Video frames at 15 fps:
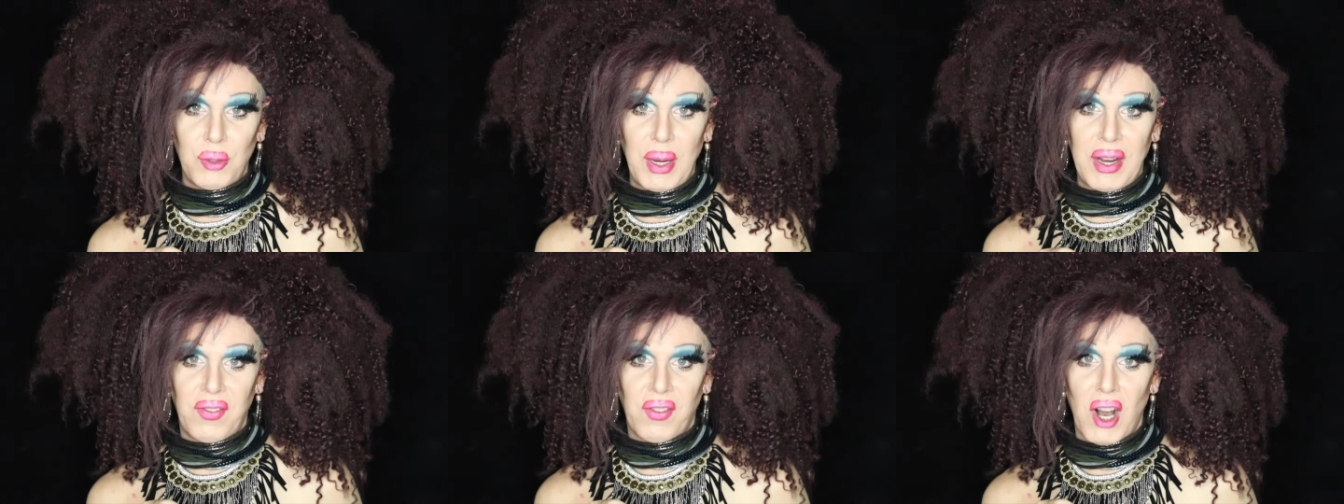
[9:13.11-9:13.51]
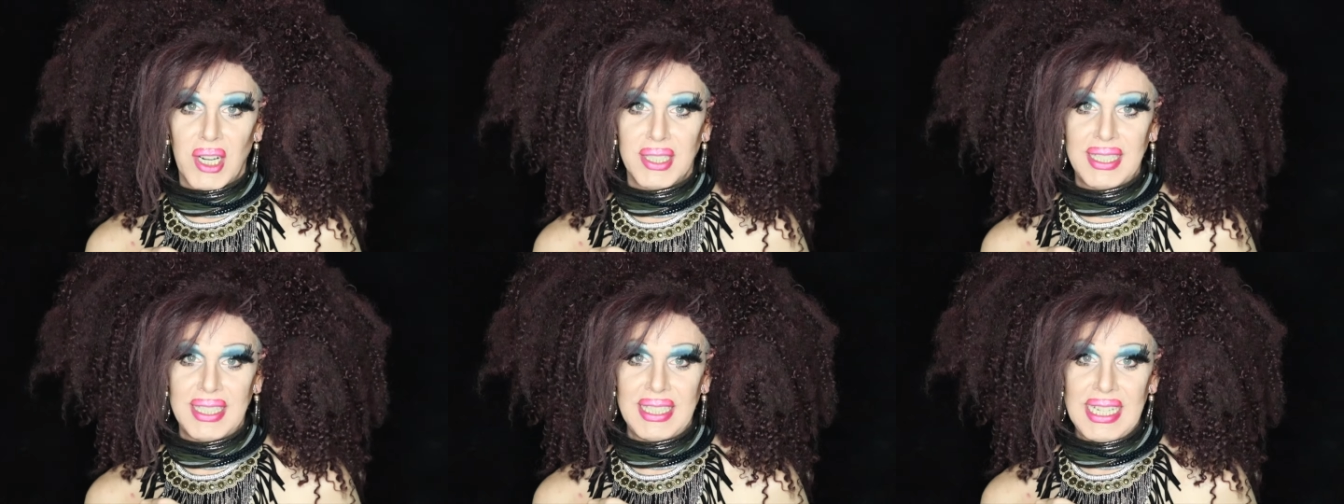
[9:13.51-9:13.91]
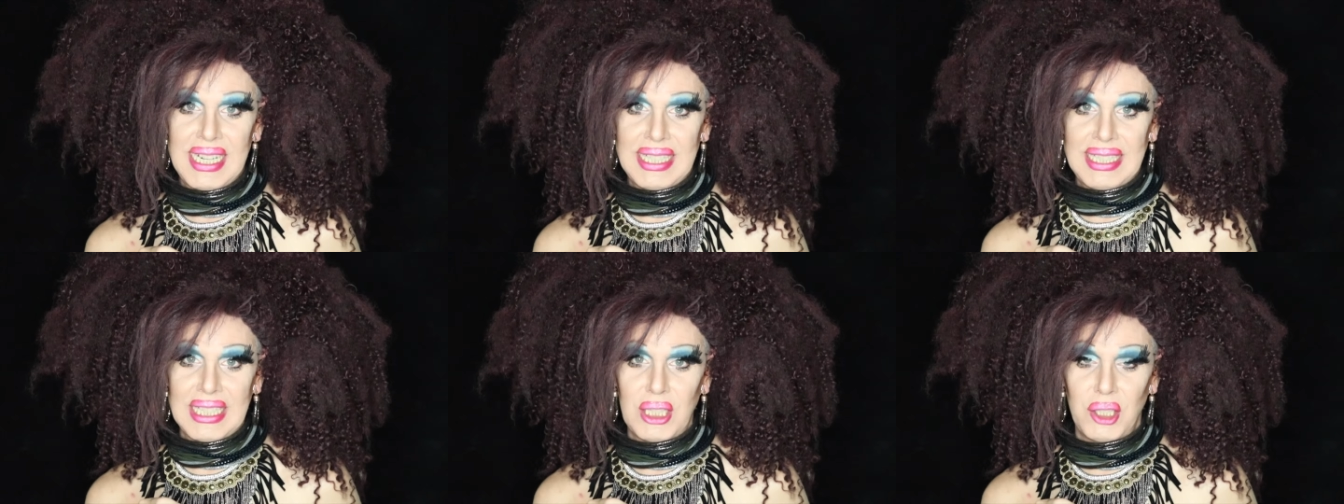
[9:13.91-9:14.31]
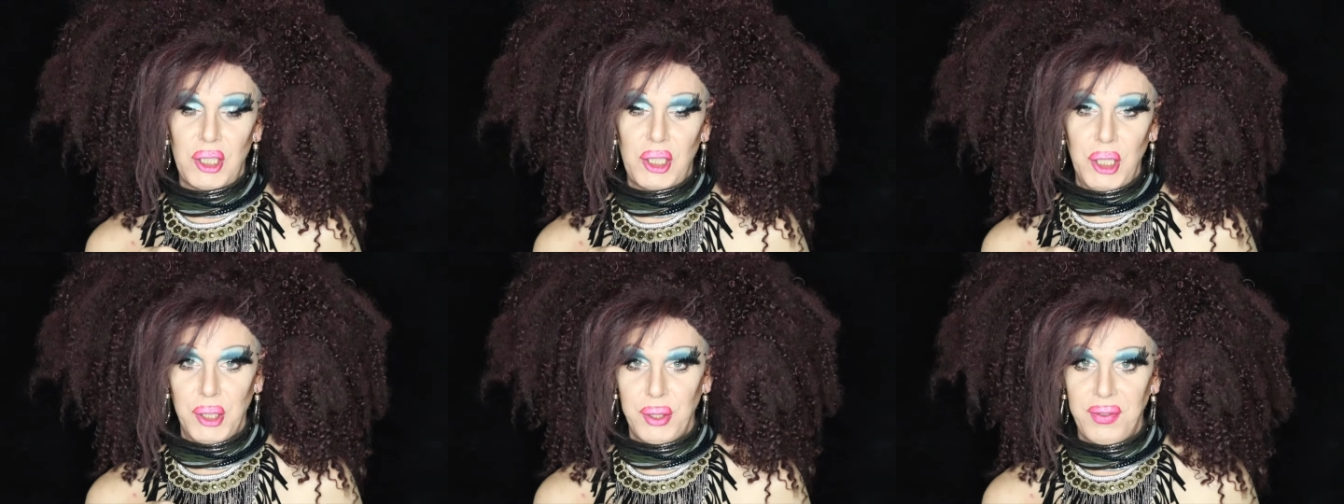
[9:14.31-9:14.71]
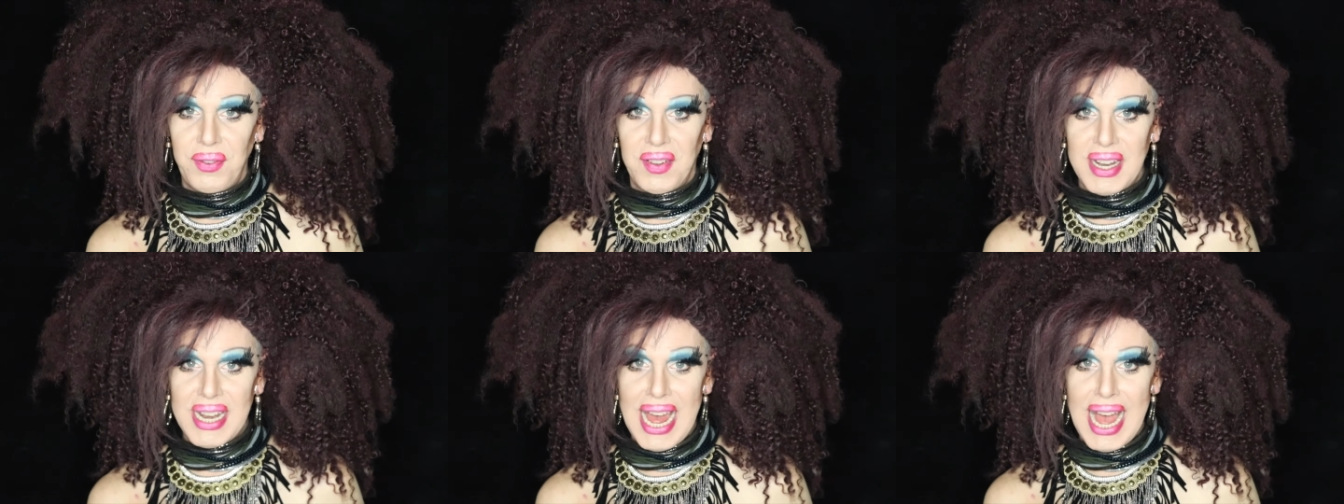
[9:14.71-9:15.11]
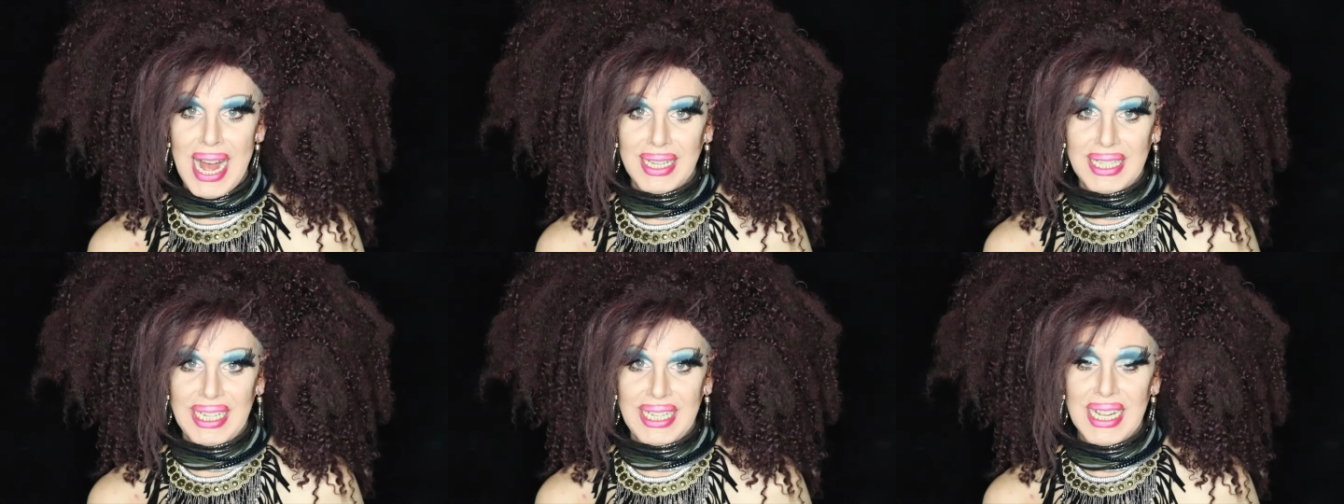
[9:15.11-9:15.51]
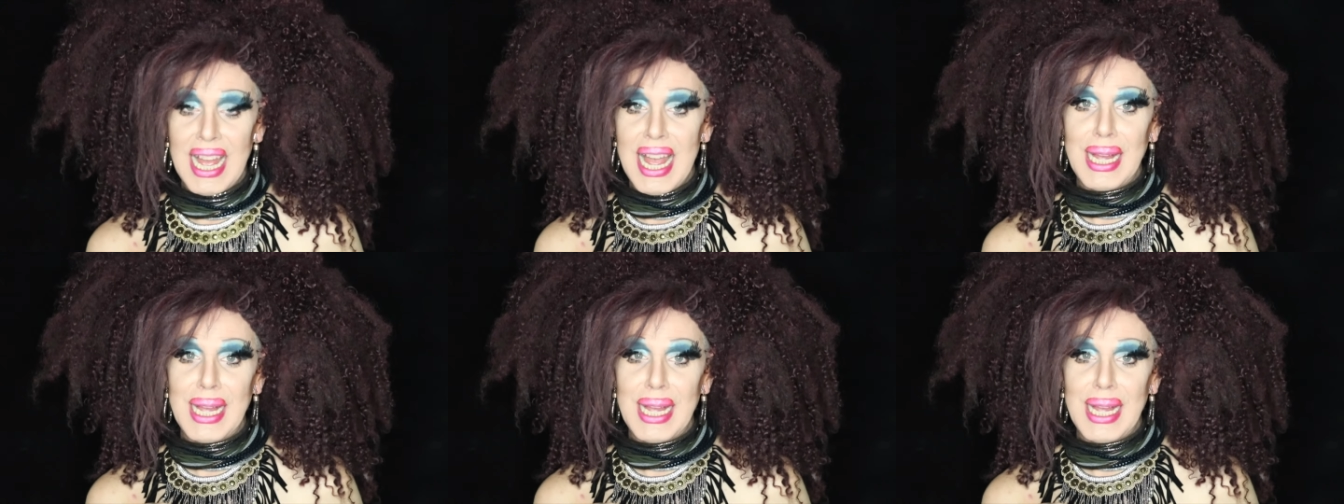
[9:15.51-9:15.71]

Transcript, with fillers: week for our season two finale.